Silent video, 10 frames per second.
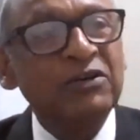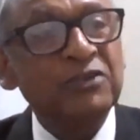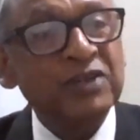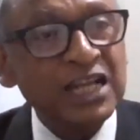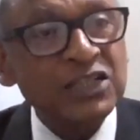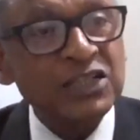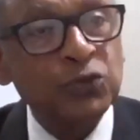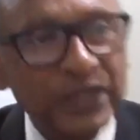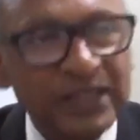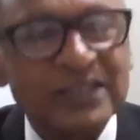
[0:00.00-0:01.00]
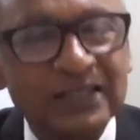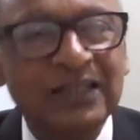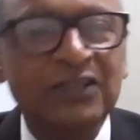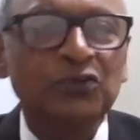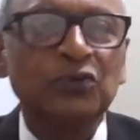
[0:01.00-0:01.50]
and you have to dance with it
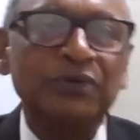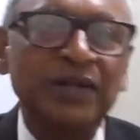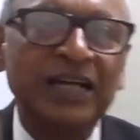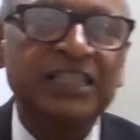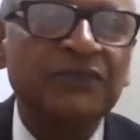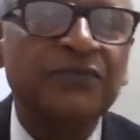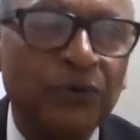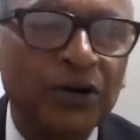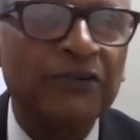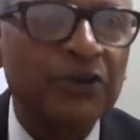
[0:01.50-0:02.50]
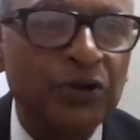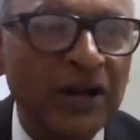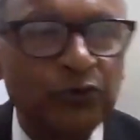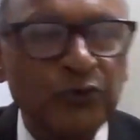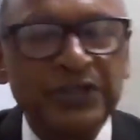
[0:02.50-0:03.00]
to achieve whatever
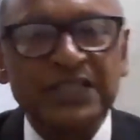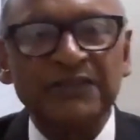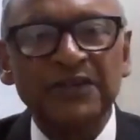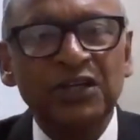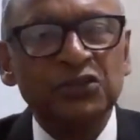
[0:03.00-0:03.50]
you have to achieve.